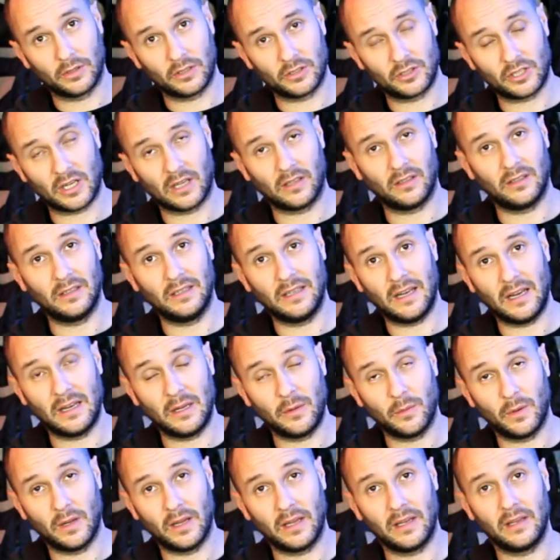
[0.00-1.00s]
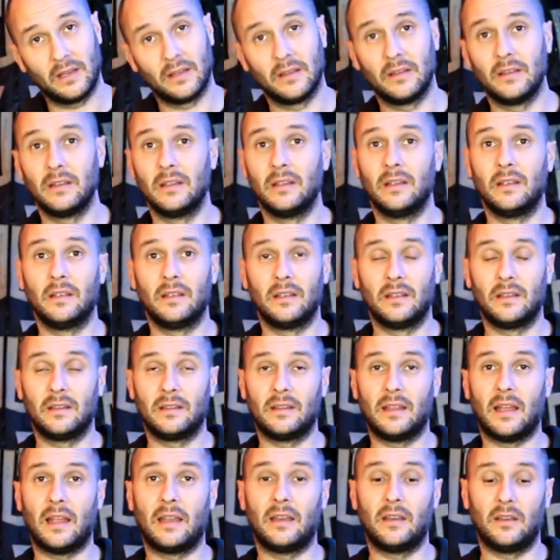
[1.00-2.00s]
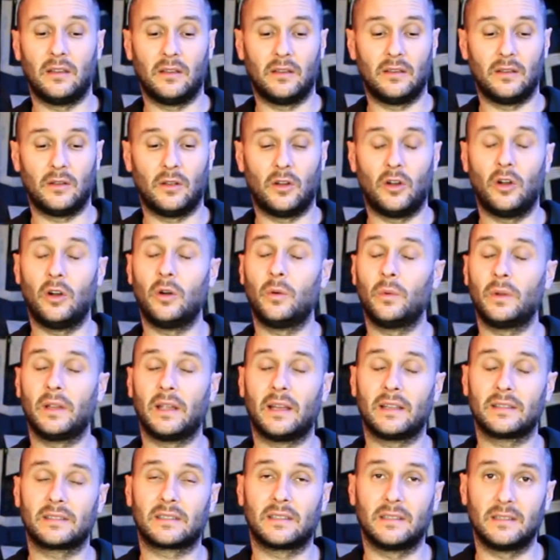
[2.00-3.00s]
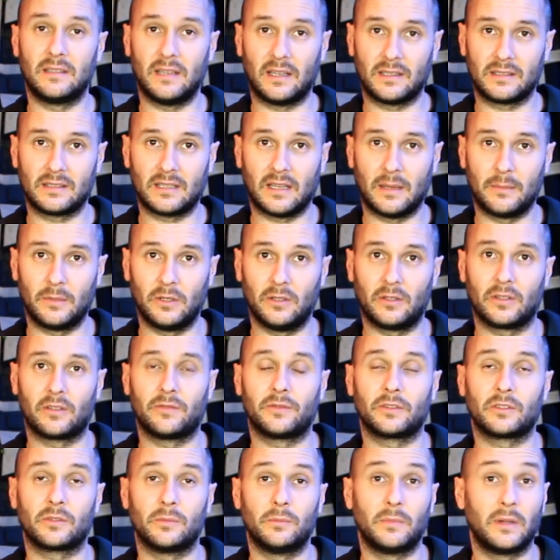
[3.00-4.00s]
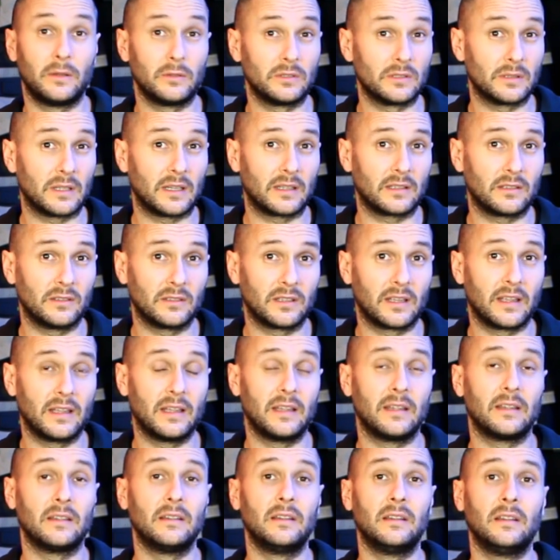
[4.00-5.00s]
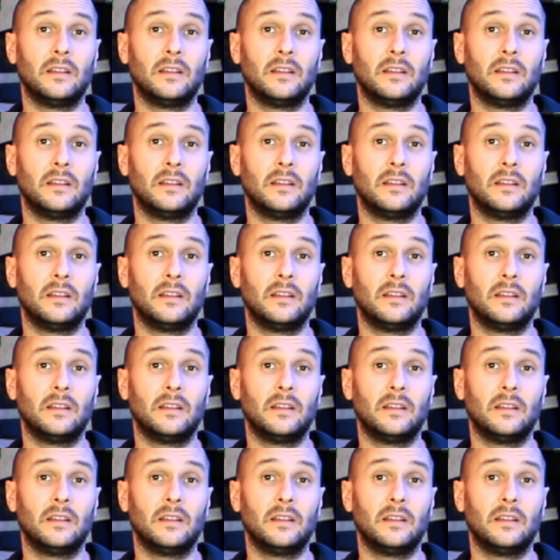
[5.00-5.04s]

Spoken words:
the channel in any way, then all we ask is next time you're looking for some motorcycle kit,